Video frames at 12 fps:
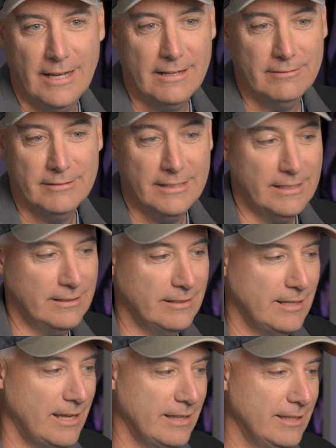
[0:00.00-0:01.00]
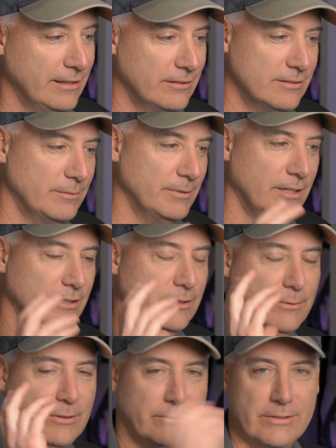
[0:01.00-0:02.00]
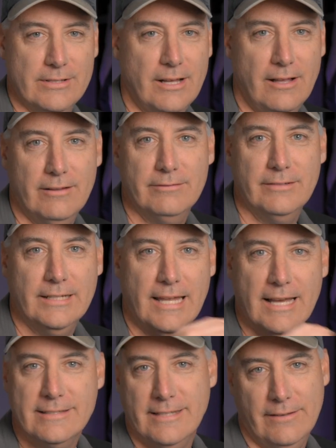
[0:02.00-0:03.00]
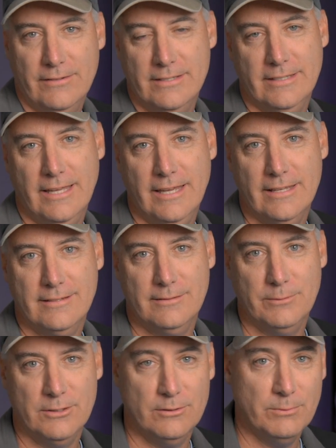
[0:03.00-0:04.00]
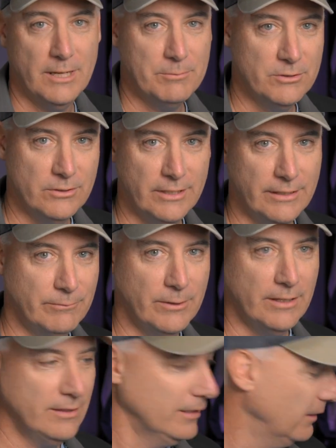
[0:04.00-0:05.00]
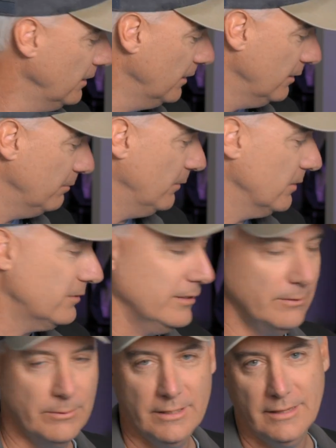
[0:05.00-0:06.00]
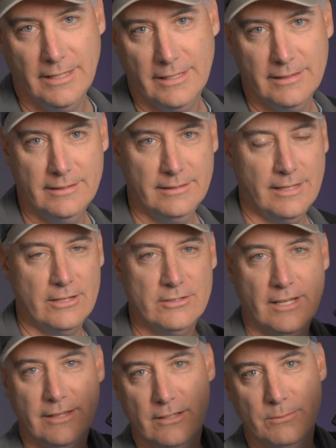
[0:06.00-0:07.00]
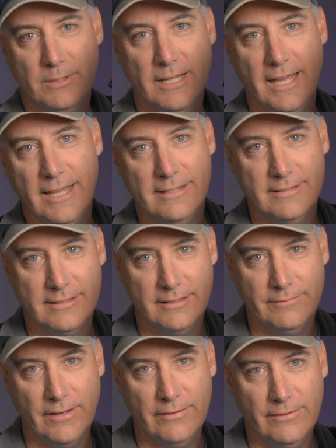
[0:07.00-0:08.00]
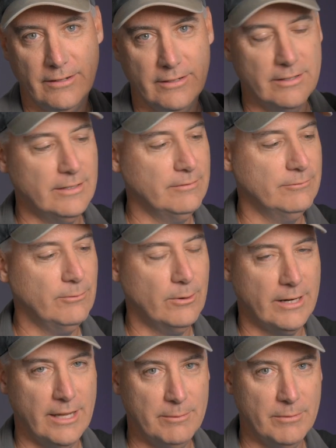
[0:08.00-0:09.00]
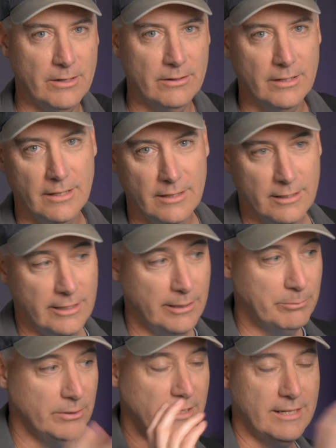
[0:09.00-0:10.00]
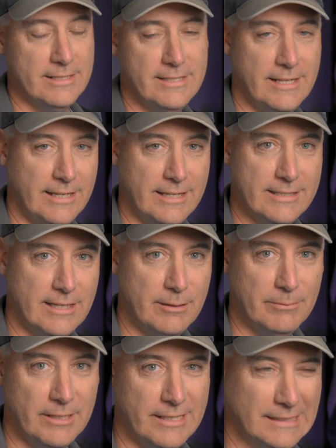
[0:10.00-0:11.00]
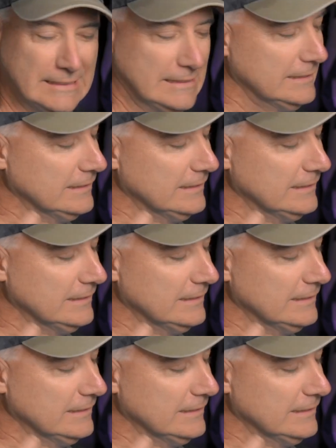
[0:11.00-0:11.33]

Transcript: I don't think, I think there's something to do with Resolve and XAVCS, which is what I'm shooting with, mostly with like, I shot this with the A6500 4K mode and put on a 1080 timeline.